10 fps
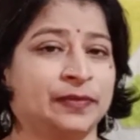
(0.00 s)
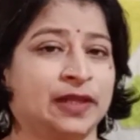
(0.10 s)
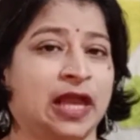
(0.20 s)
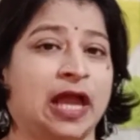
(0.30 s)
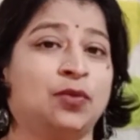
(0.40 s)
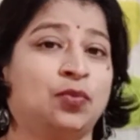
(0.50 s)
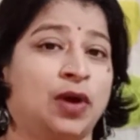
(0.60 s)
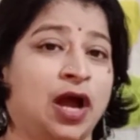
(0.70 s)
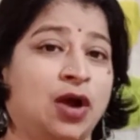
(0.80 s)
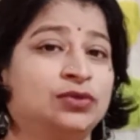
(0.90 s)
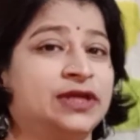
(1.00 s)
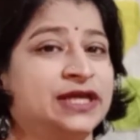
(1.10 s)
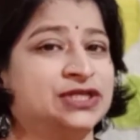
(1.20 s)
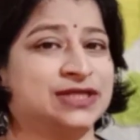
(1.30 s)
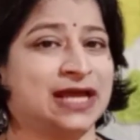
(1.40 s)
and how the
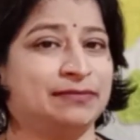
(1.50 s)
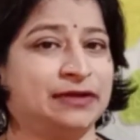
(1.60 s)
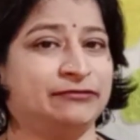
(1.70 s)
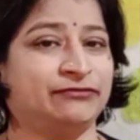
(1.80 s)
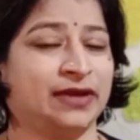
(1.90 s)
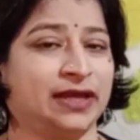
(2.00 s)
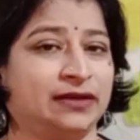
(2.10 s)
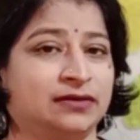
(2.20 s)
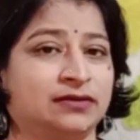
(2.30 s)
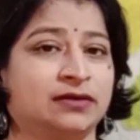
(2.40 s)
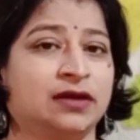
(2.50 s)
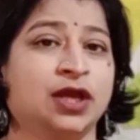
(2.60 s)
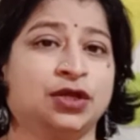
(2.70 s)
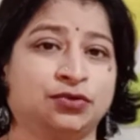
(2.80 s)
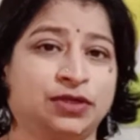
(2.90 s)
age can be defined?
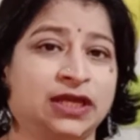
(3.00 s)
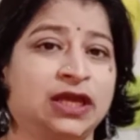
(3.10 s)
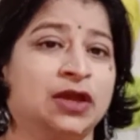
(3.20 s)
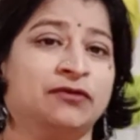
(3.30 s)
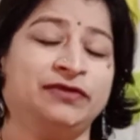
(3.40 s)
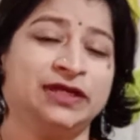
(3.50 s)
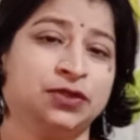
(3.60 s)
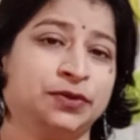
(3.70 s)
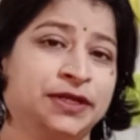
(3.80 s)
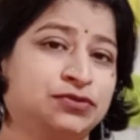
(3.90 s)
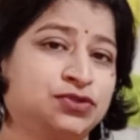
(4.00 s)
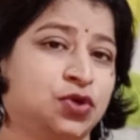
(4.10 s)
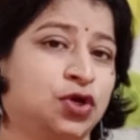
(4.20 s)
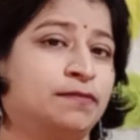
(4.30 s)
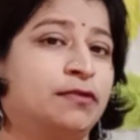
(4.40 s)
Today, we are going to talk
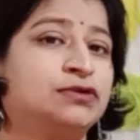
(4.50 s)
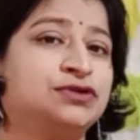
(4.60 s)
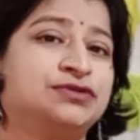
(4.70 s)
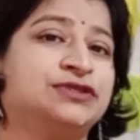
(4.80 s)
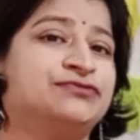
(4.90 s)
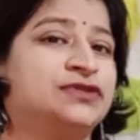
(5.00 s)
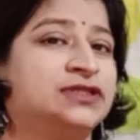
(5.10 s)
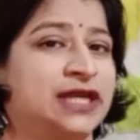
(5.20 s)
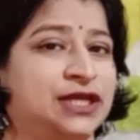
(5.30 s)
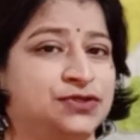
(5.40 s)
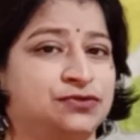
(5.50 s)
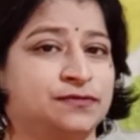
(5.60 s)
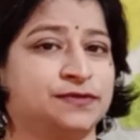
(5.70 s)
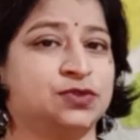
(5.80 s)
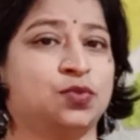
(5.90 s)
about two different age
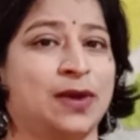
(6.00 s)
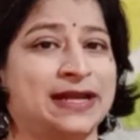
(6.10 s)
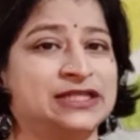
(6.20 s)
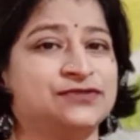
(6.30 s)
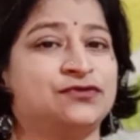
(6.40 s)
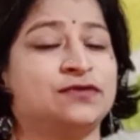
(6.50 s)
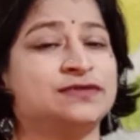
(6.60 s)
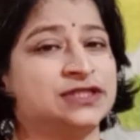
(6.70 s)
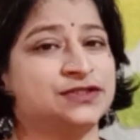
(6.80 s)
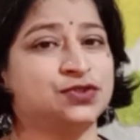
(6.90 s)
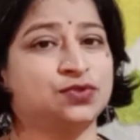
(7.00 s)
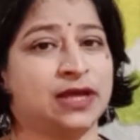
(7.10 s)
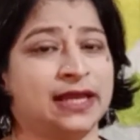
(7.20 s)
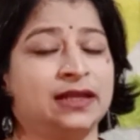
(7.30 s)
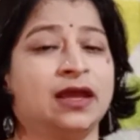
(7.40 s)
groups. One is from 6 to
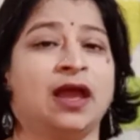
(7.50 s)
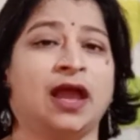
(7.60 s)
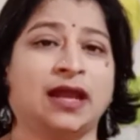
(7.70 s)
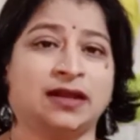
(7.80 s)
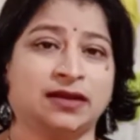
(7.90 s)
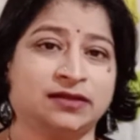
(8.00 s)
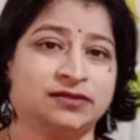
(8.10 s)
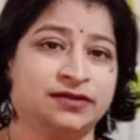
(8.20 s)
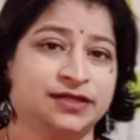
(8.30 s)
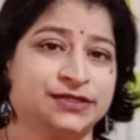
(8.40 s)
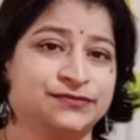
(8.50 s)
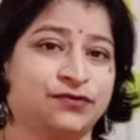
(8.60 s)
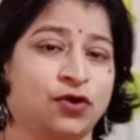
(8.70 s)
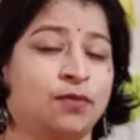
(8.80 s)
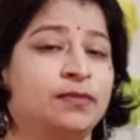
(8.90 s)
9, and another is
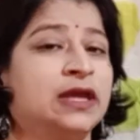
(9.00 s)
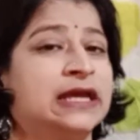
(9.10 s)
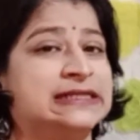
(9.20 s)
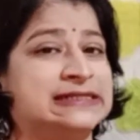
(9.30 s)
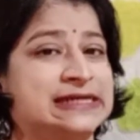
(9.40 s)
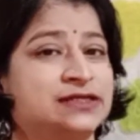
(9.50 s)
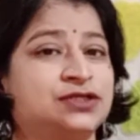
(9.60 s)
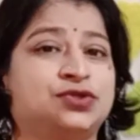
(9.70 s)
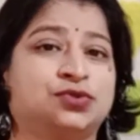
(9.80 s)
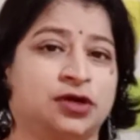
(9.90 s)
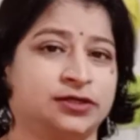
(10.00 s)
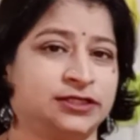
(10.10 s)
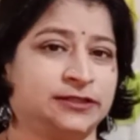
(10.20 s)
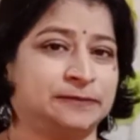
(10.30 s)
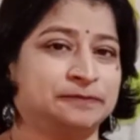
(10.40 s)
from 10 to 13.
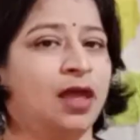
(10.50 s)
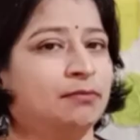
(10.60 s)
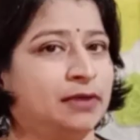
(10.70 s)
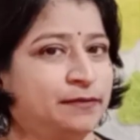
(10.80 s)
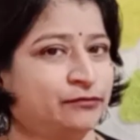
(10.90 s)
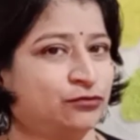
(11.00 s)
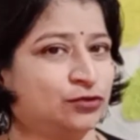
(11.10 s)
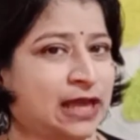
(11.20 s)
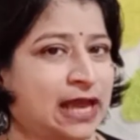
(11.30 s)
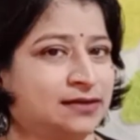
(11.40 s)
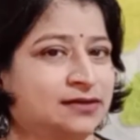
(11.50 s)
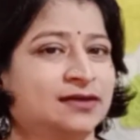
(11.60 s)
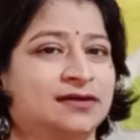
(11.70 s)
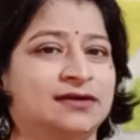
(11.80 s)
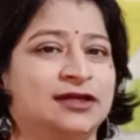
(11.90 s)
But before that,
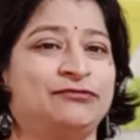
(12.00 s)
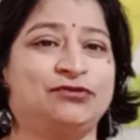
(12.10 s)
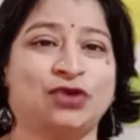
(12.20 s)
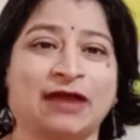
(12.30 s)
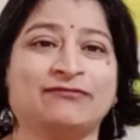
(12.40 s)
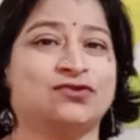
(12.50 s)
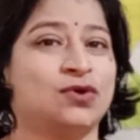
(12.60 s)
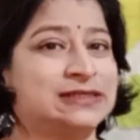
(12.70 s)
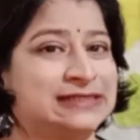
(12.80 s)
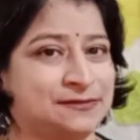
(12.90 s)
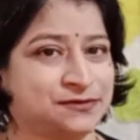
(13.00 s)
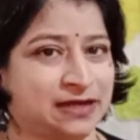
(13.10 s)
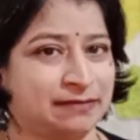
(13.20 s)
if you have not subscribed